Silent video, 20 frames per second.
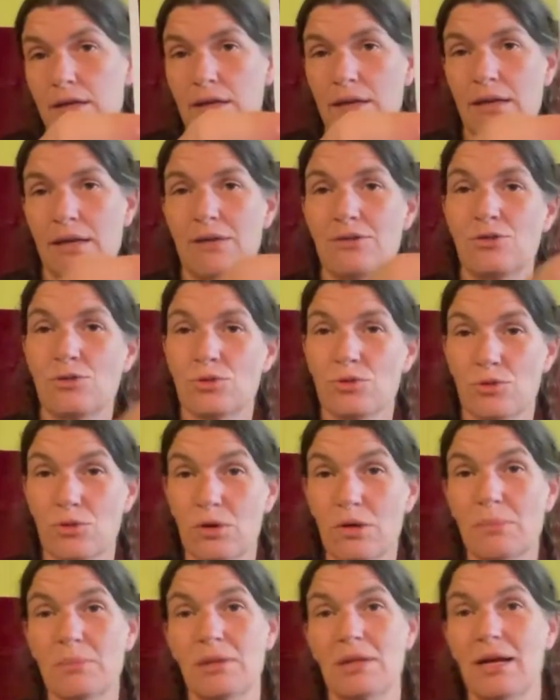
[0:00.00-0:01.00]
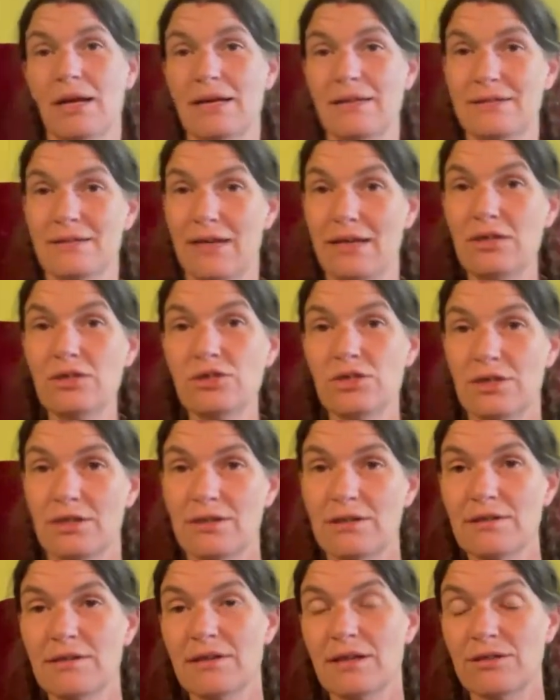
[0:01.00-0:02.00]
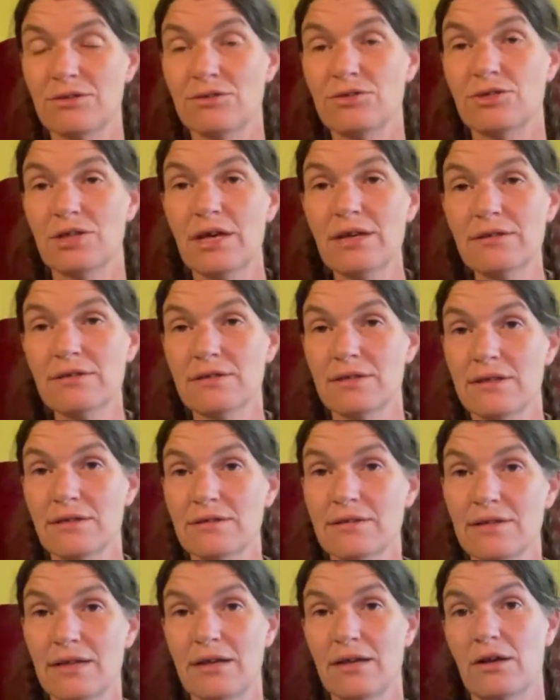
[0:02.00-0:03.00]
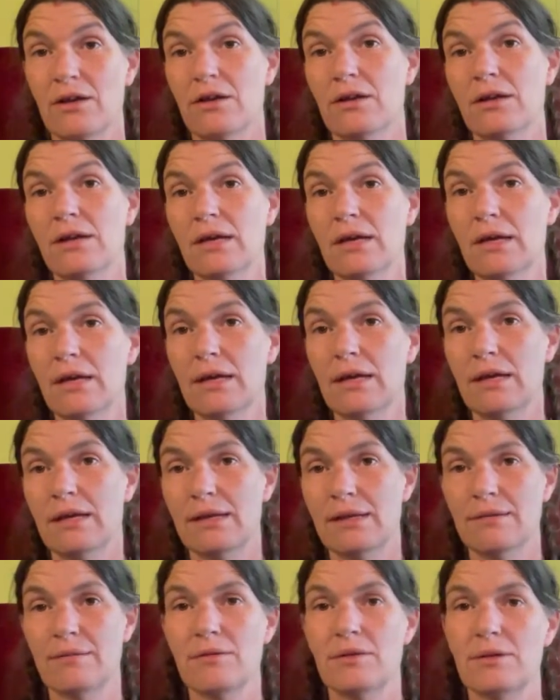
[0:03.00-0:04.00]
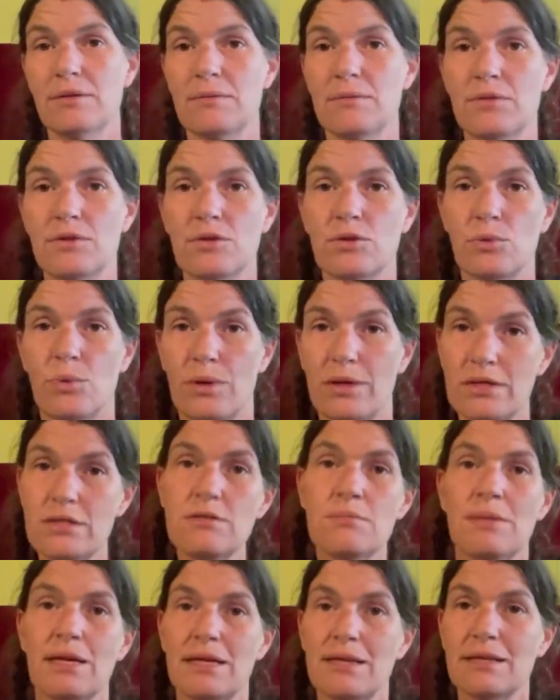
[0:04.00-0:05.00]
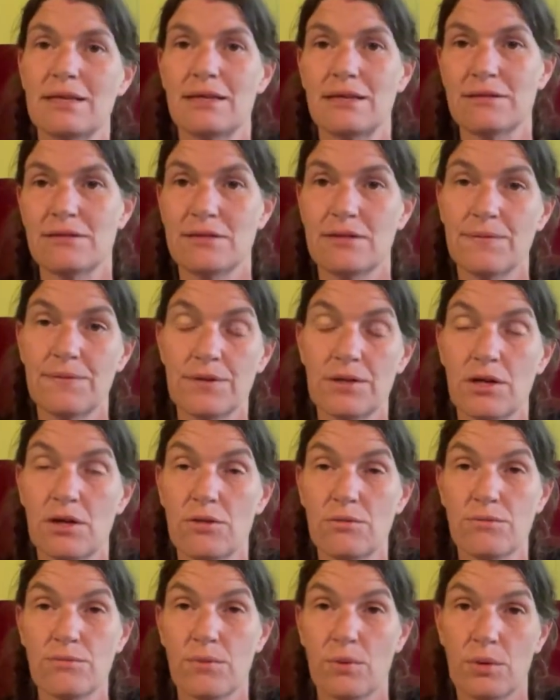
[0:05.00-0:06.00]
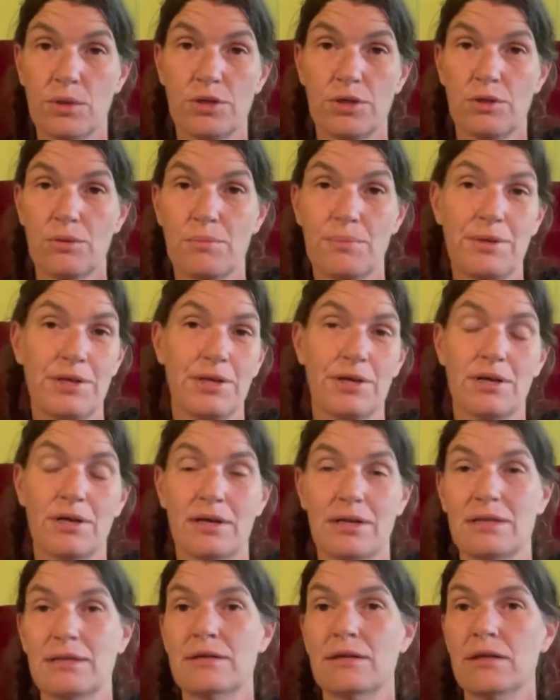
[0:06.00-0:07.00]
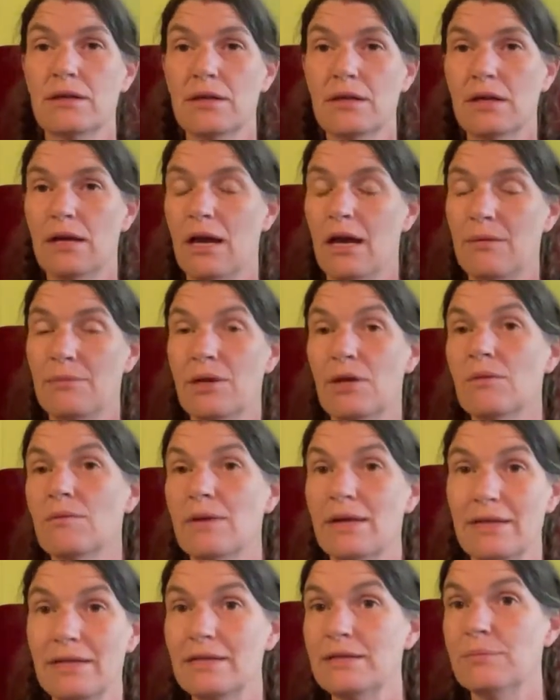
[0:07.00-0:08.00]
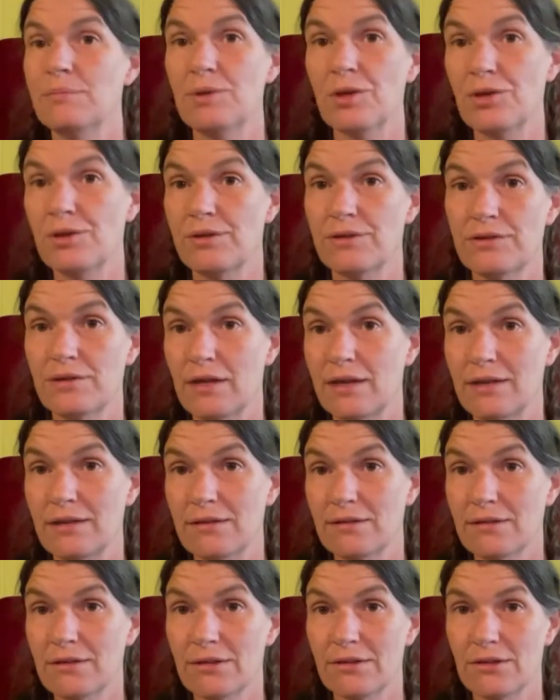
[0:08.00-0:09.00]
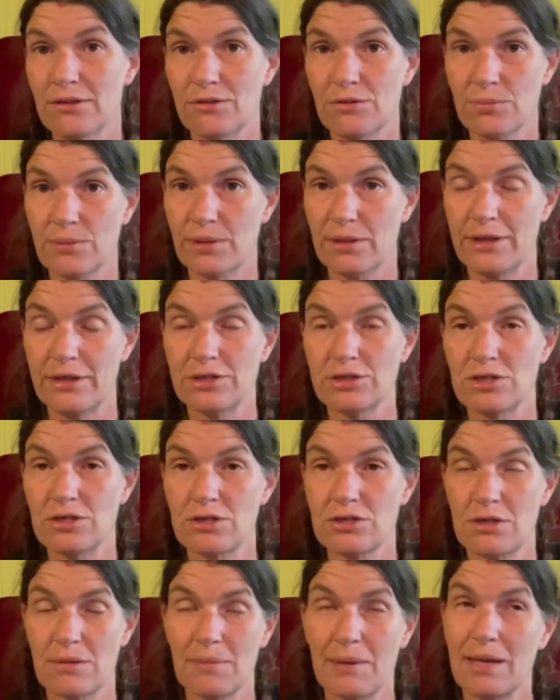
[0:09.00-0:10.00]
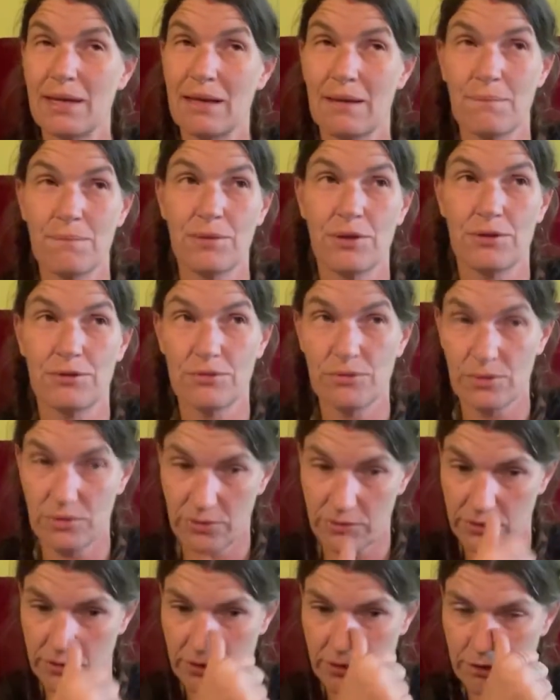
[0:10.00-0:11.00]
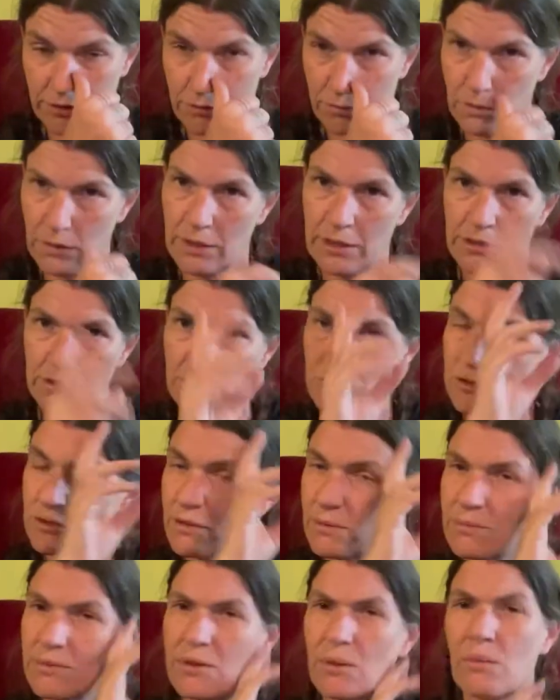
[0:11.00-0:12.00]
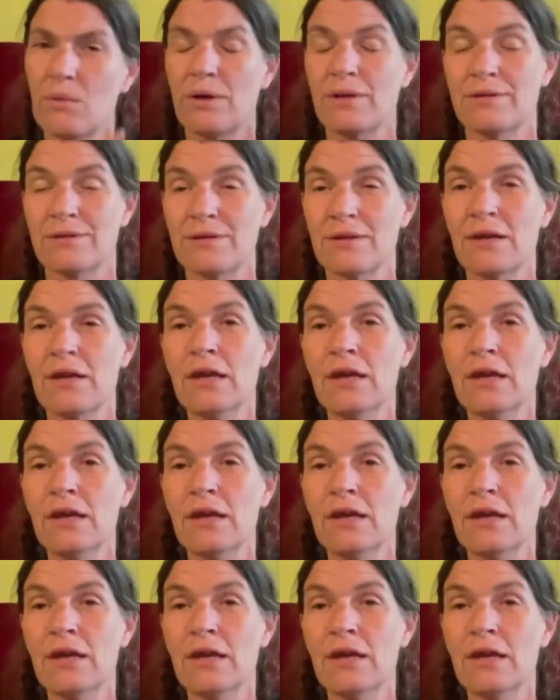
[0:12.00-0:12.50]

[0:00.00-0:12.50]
and your normalizations as justice that are going to make things difficult for you beyond, I'm not ready to build a second serious relationship. I can't build two serious relationships at once.